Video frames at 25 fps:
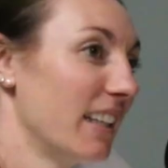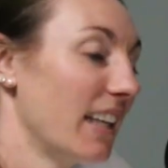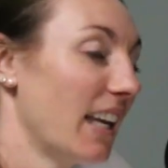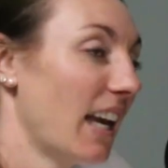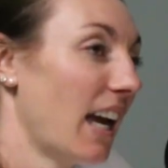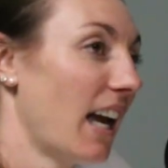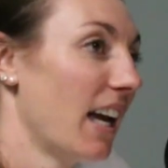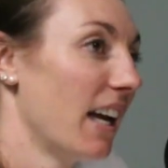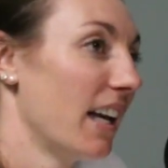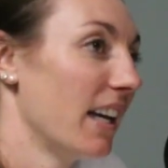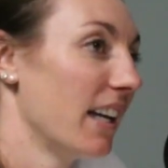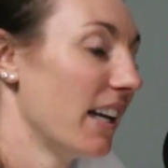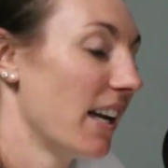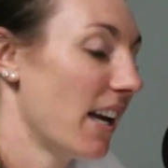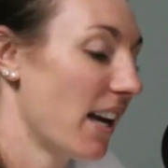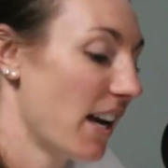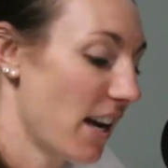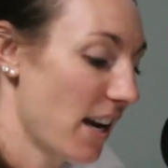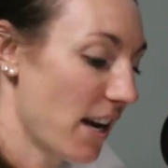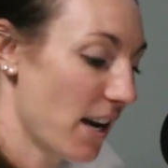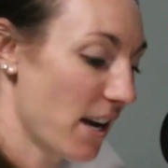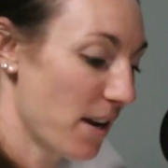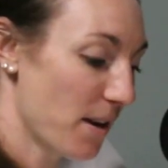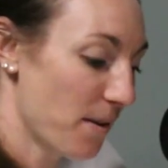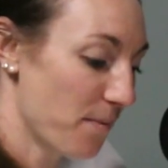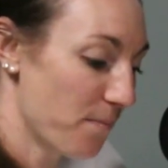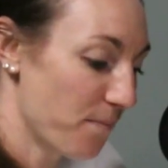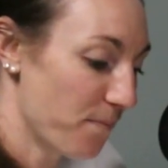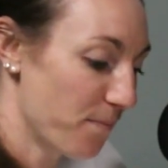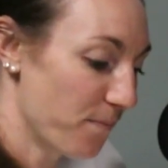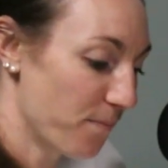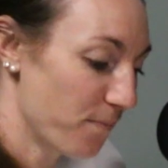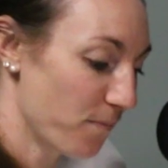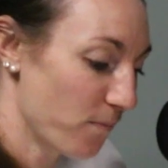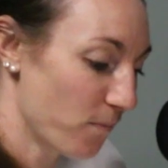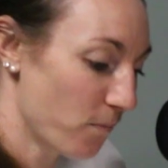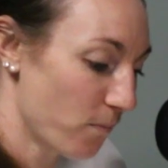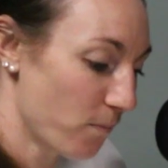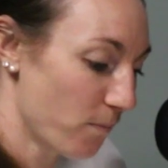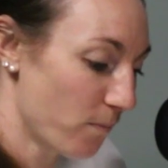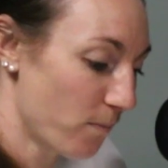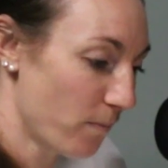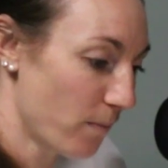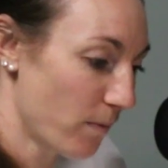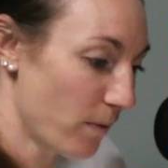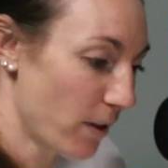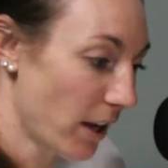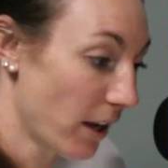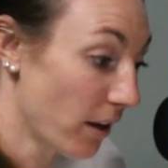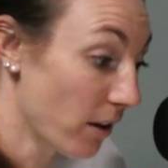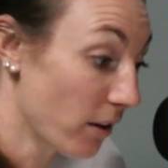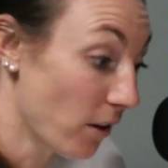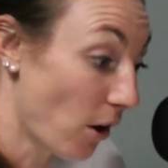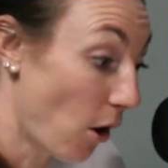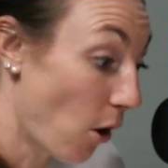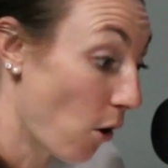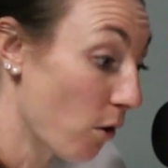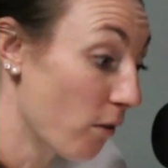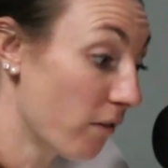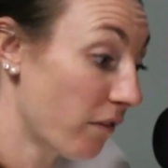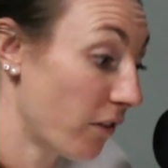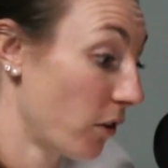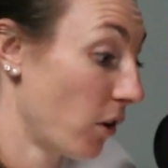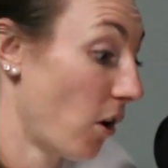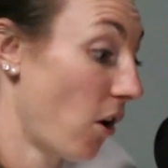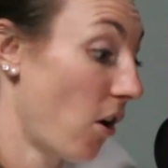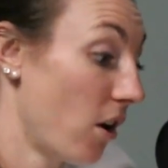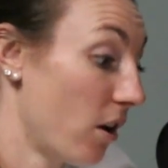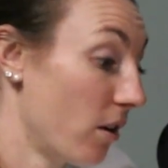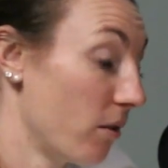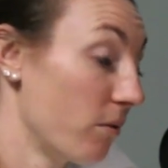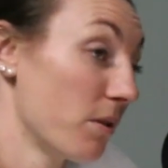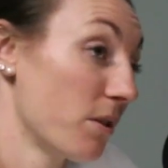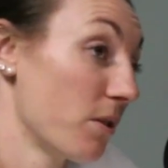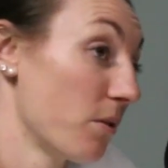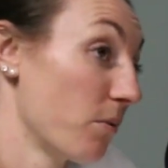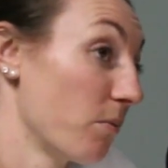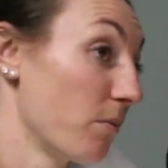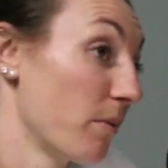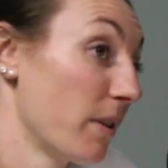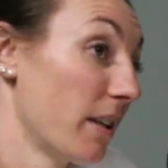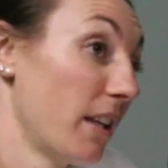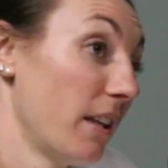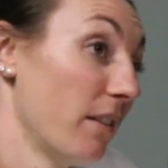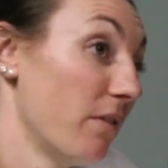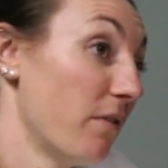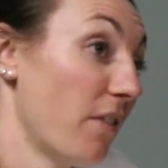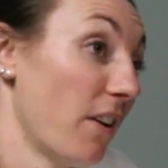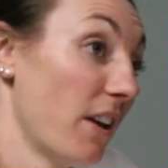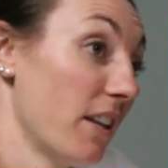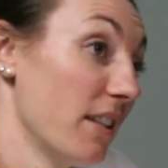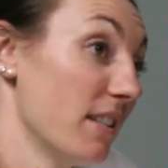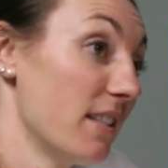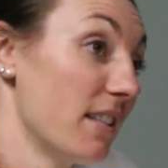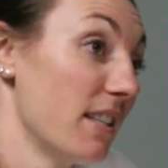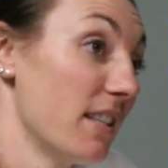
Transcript: Yeah. Overall, it was a really fun